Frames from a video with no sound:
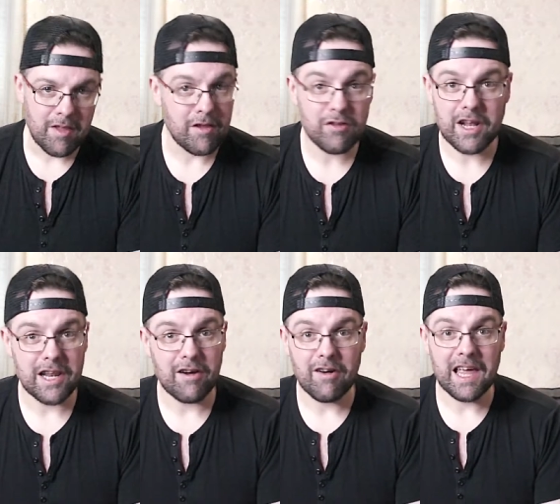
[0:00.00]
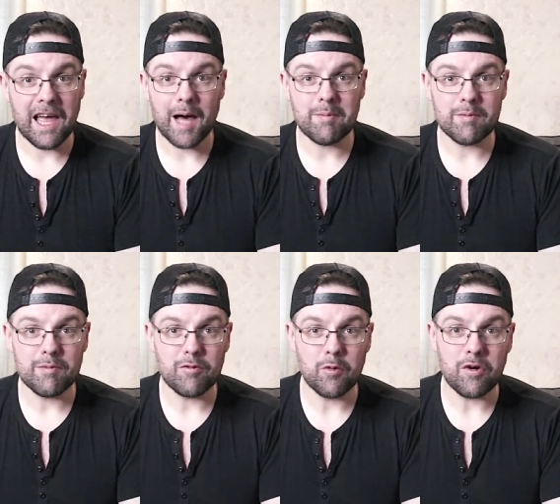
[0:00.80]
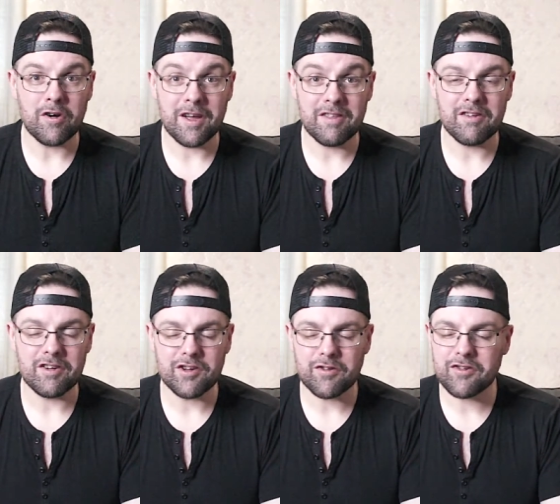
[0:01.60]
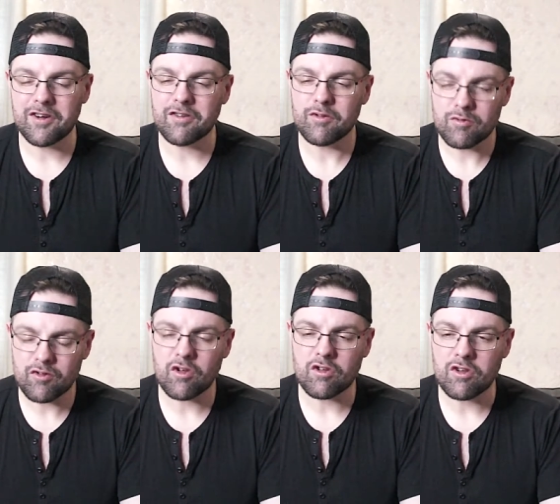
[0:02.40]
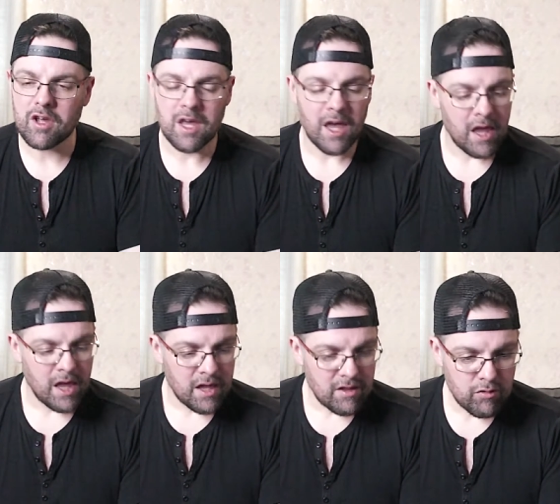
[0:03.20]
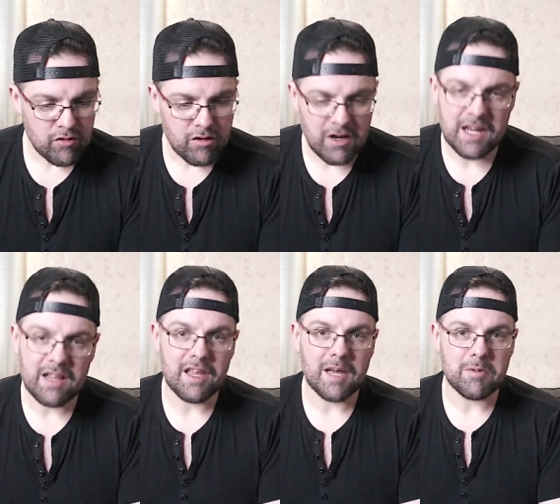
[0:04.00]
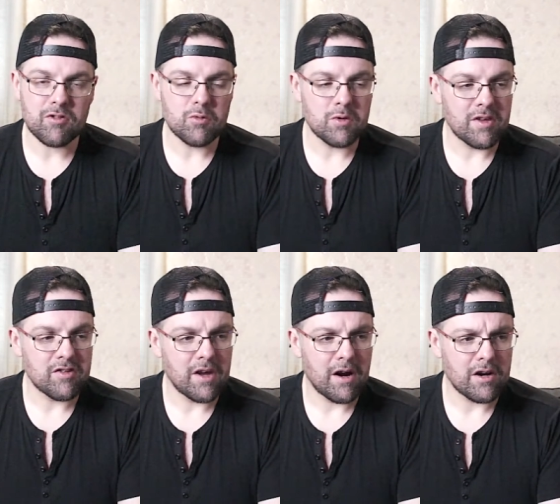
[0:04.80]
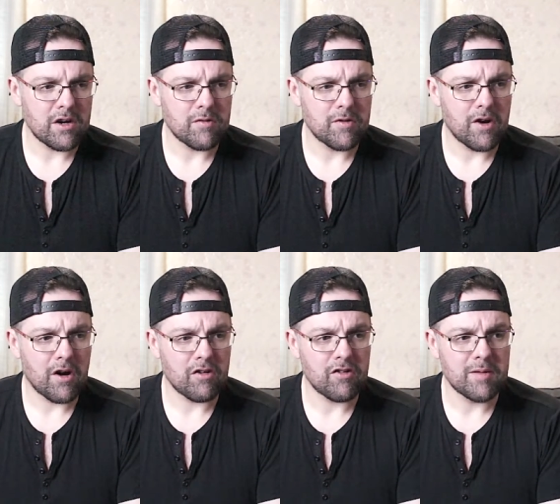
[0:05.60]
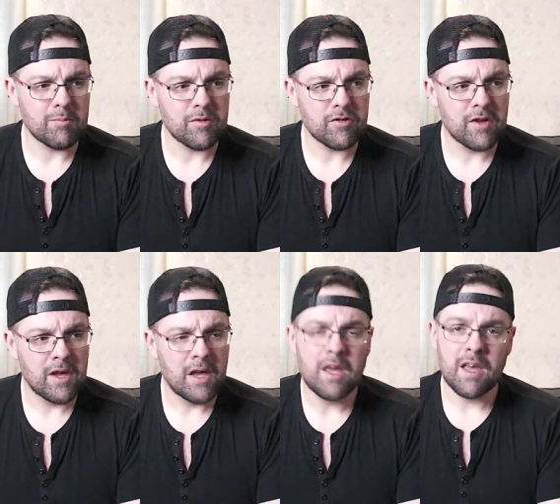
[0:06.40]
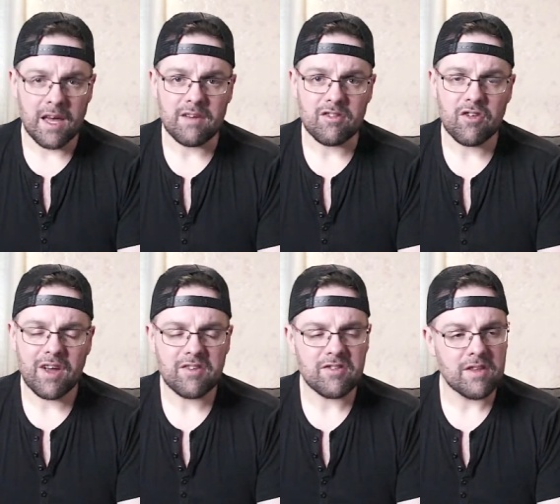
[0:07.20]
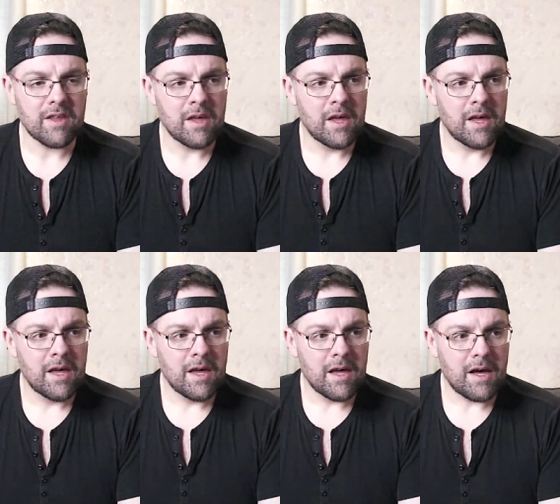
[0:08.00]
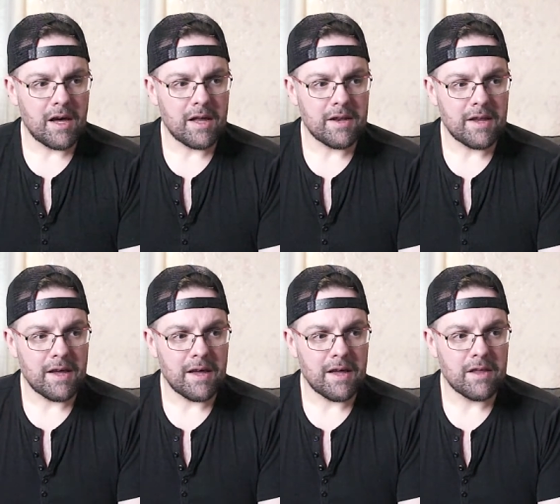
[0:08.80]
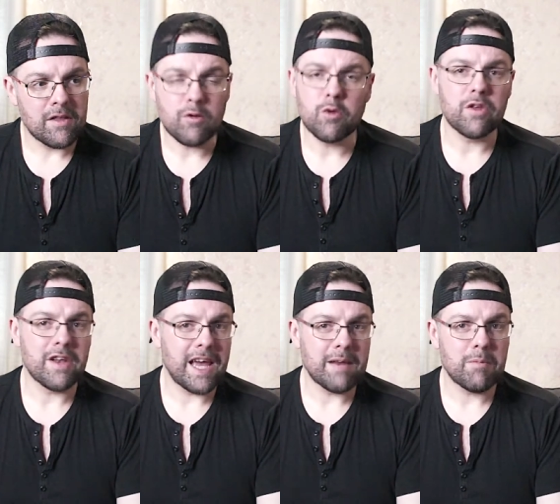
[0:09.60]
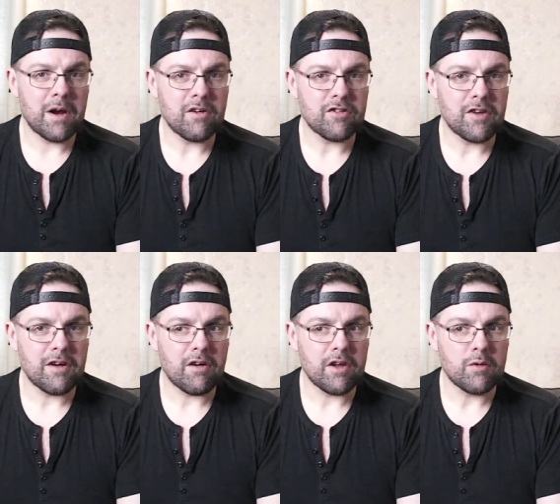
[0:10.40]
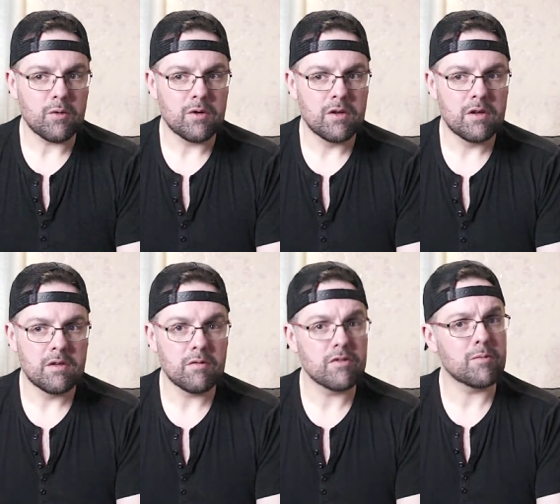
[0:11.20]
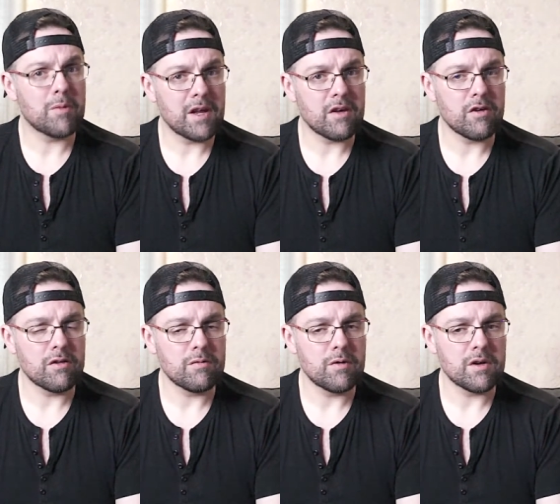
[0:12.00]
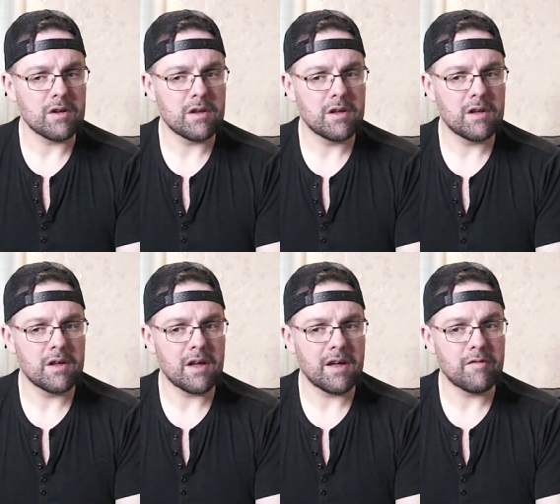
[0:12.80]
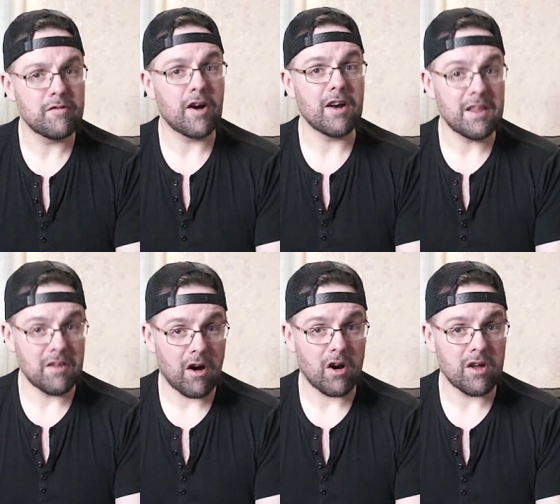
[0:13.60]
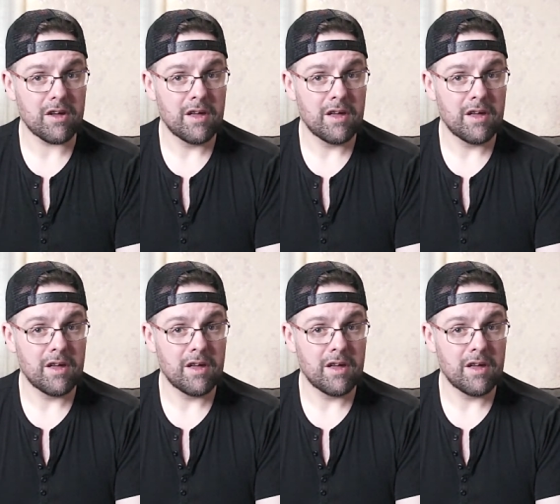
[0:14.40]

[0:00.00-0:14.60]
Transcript: has clearly happened before in the original series, so it was all good. This was a great little episode. This character of Dark Dream was interesting, and the whole nightmare scenario was a pretty cool one. Fairly dark